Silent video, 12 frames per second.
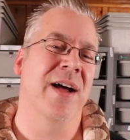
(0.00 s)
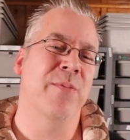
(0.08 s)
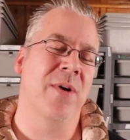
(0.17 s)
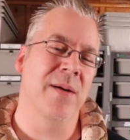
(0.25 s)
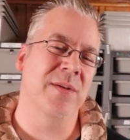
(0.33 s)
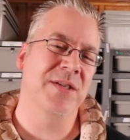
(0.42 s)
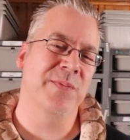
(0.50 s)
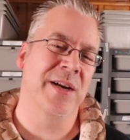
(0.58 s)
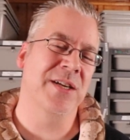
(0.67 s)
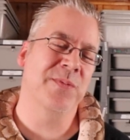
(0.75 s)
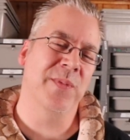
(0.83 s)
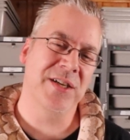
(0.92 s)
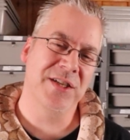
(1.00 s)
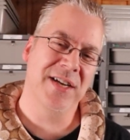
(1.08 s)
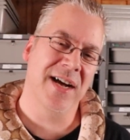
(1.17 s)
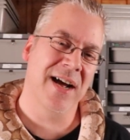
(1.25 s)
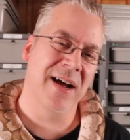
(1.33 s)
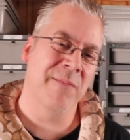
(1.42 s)
I probably spend as much
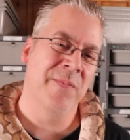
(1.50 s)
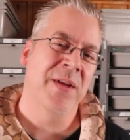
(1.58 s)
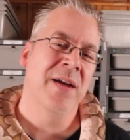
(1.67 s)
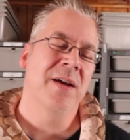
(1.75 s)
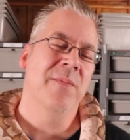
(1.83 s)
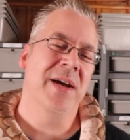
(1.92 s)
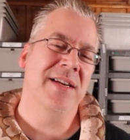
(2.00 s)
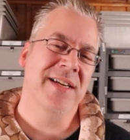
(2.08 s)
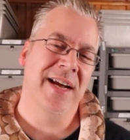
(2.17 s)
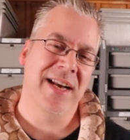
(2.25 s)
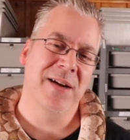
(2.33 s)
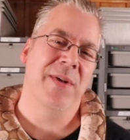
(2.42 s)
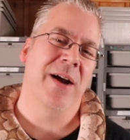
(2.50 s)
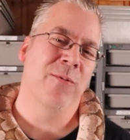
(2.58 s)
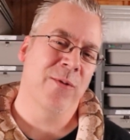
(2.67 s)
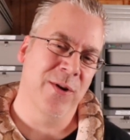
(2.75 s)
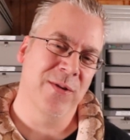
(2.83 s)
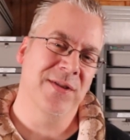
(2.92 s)
time maintaining my
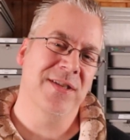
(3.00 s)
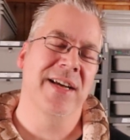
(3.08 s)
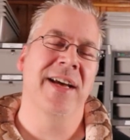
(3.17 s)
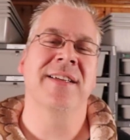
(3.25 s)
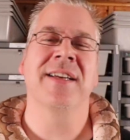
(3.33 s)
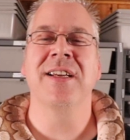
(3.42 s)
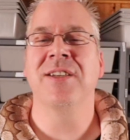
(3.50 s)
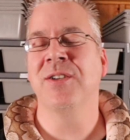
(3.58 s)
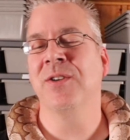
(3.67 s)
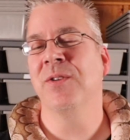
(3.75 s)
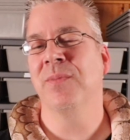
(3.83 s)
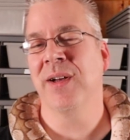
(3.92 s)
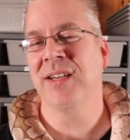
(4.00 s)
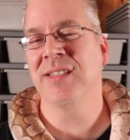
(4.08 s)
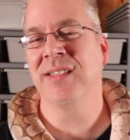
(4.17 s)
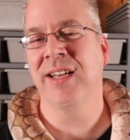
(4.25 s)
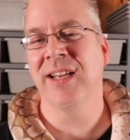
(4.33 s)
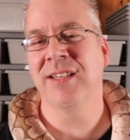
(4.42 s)
rodents as I do my
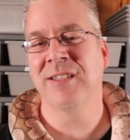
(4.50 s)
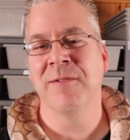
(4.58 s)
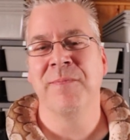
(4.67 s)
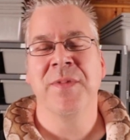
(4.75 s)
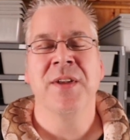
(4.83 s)
snakes.